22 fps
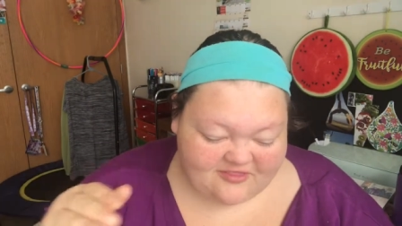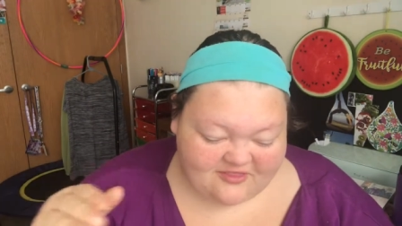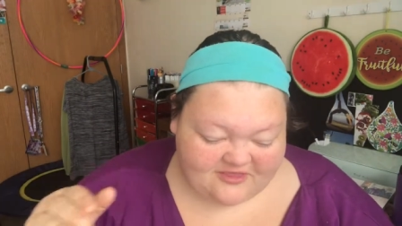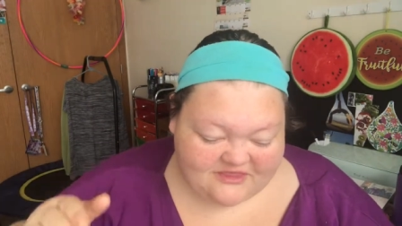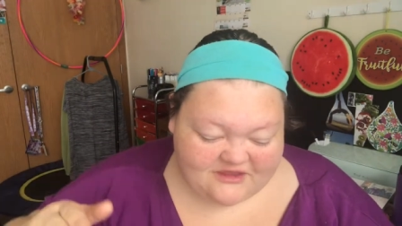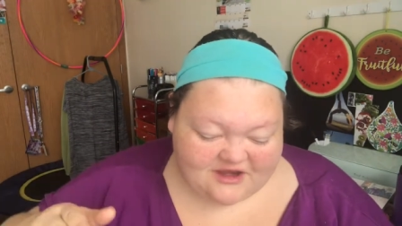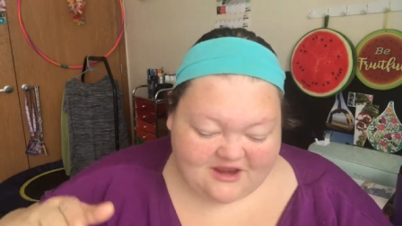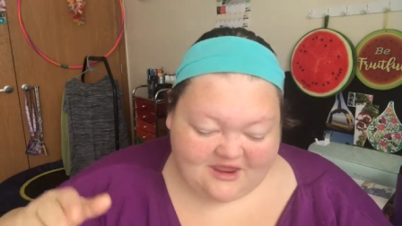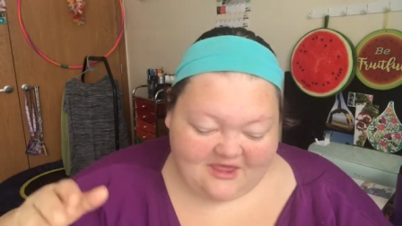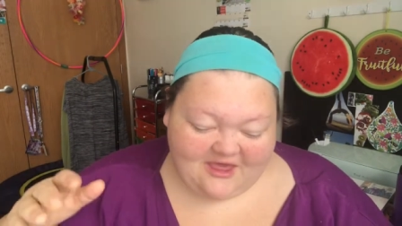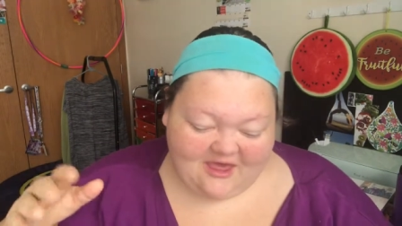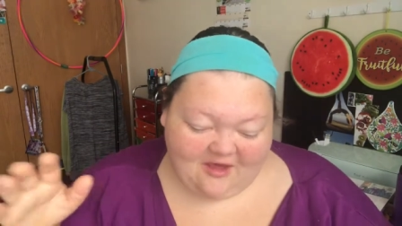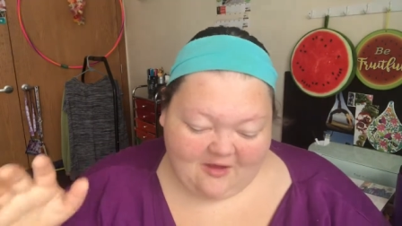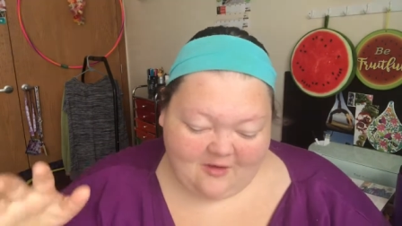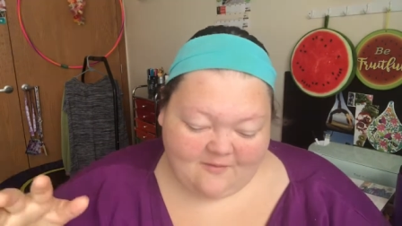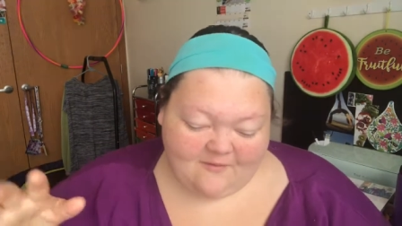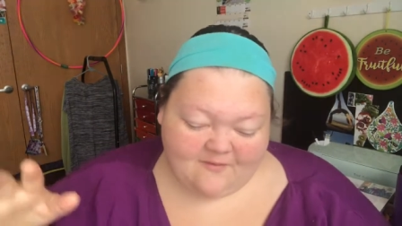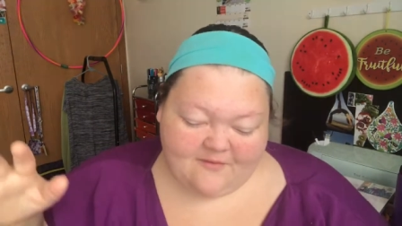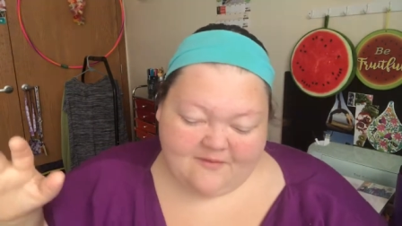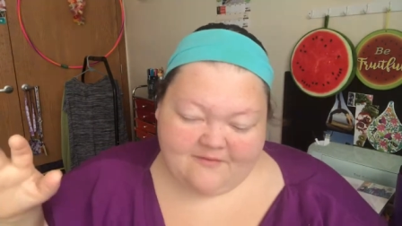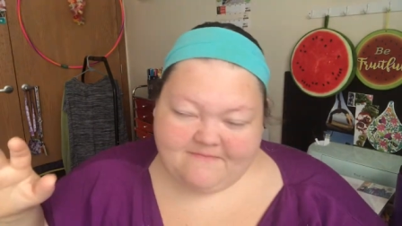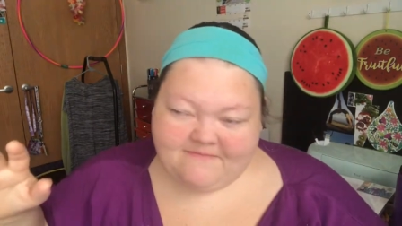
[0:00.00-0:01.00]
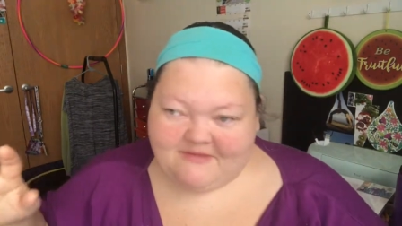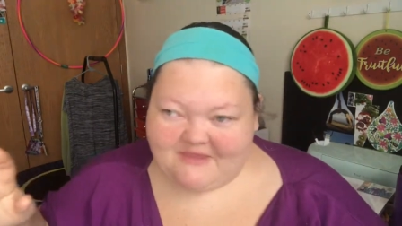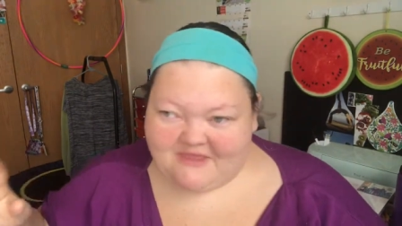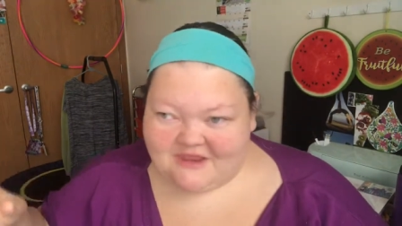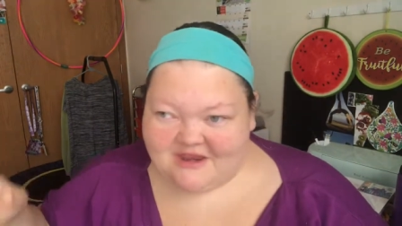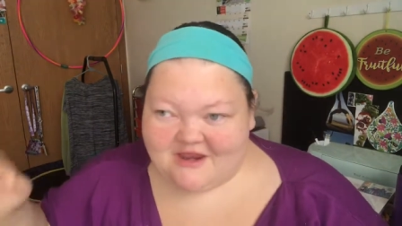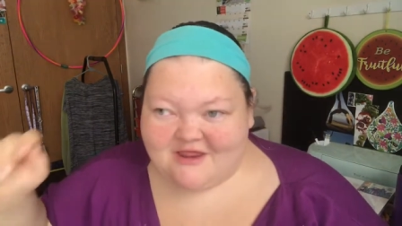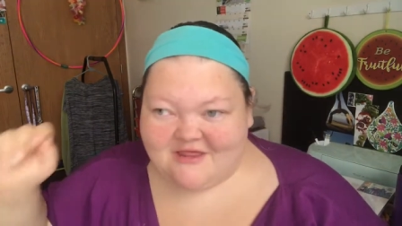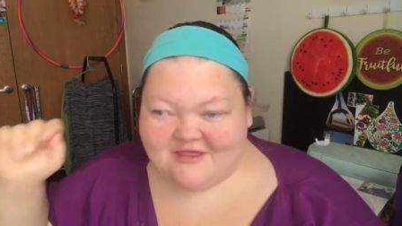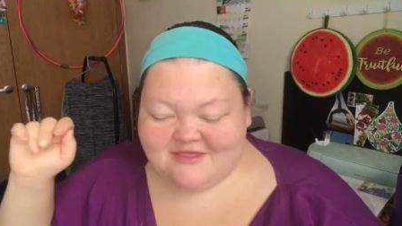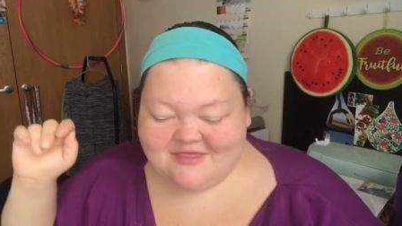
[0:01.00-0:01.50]
theta, alpha,
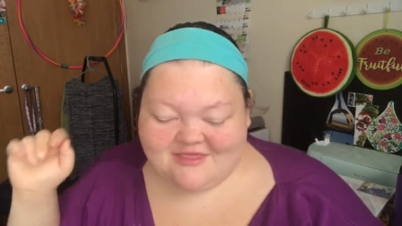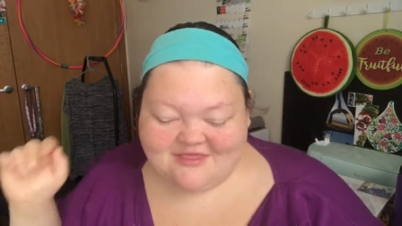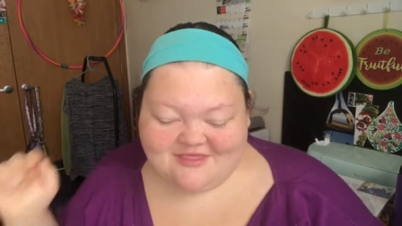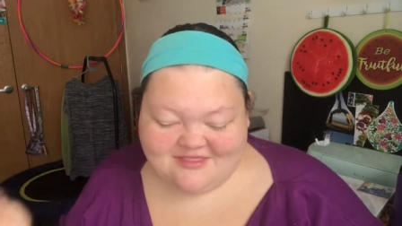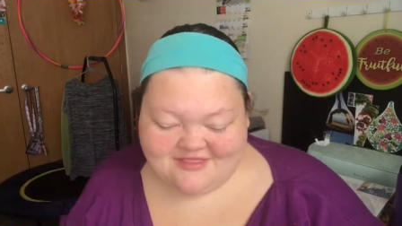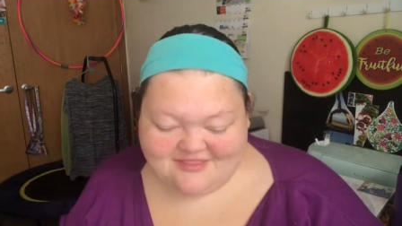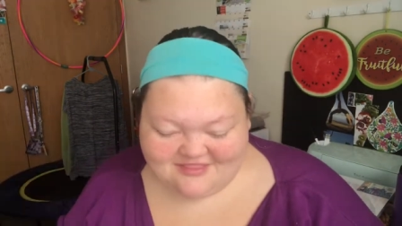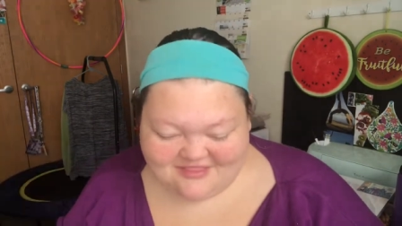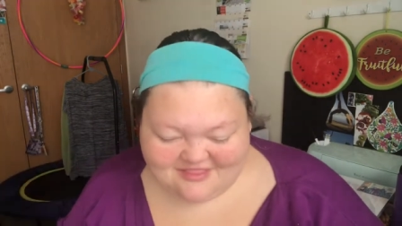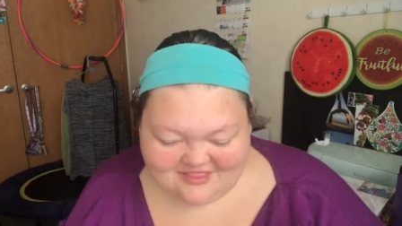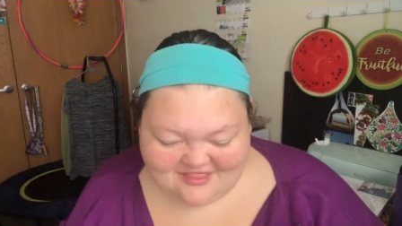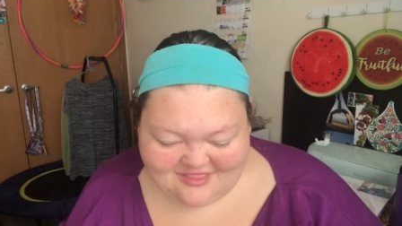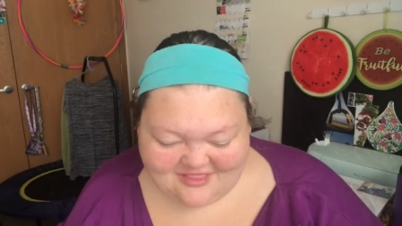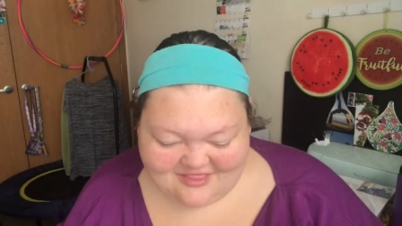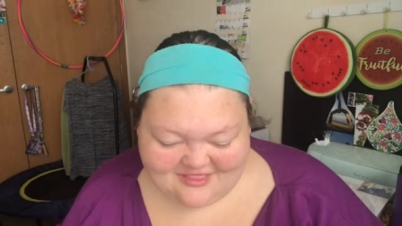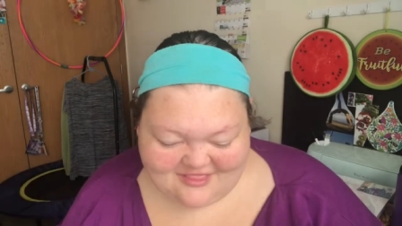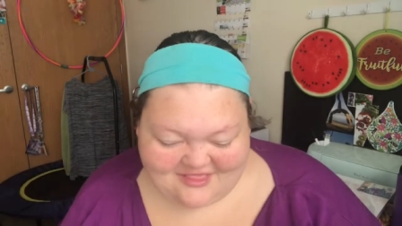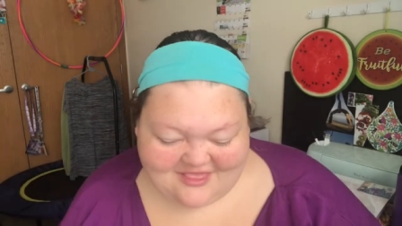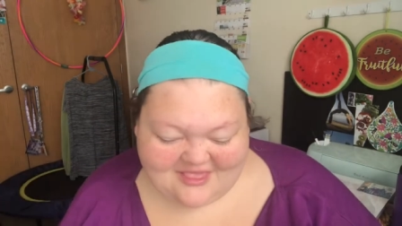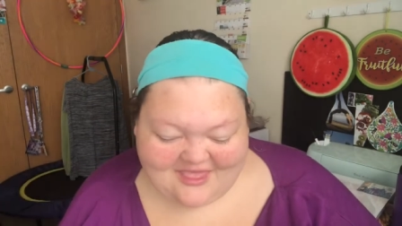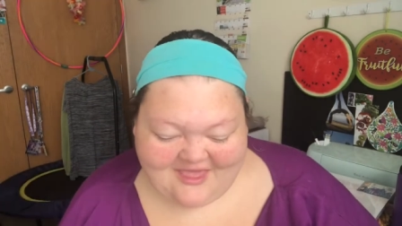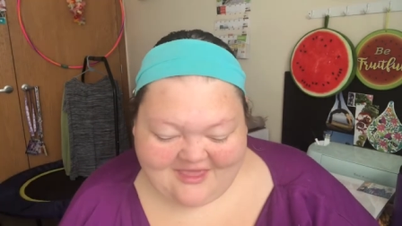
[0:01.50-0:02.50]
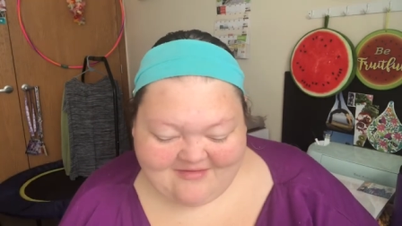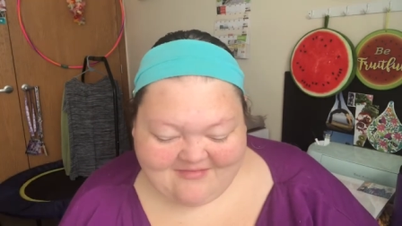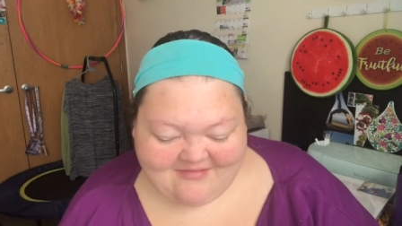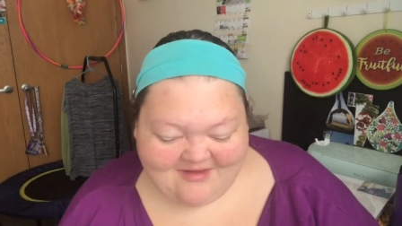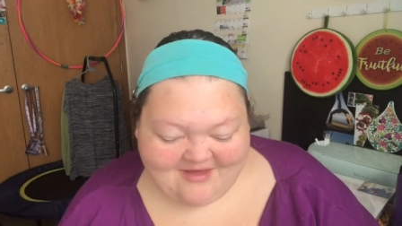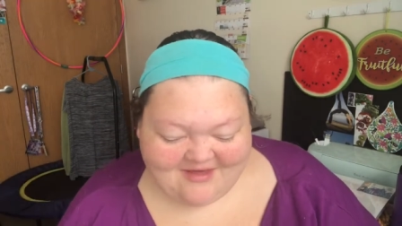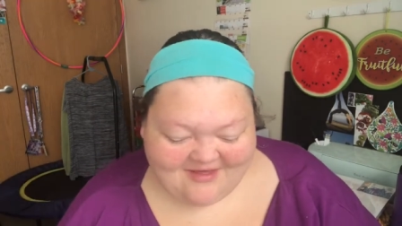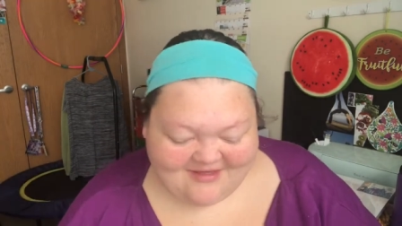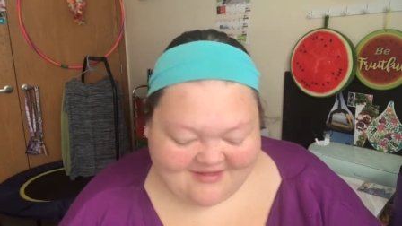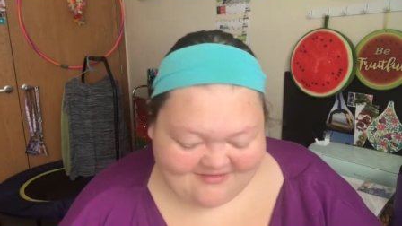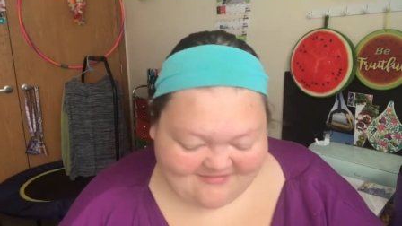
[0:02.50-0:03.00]
beta,
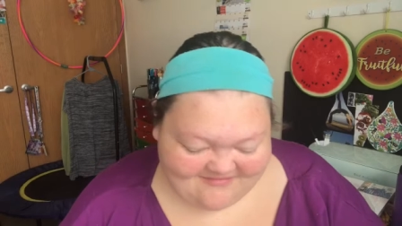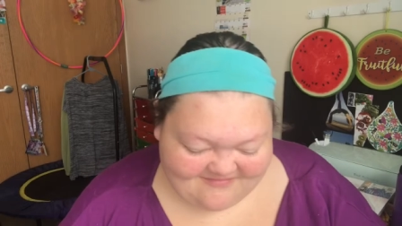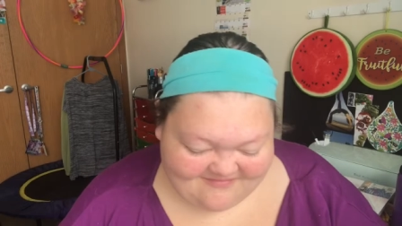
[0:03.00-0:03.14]
gamma.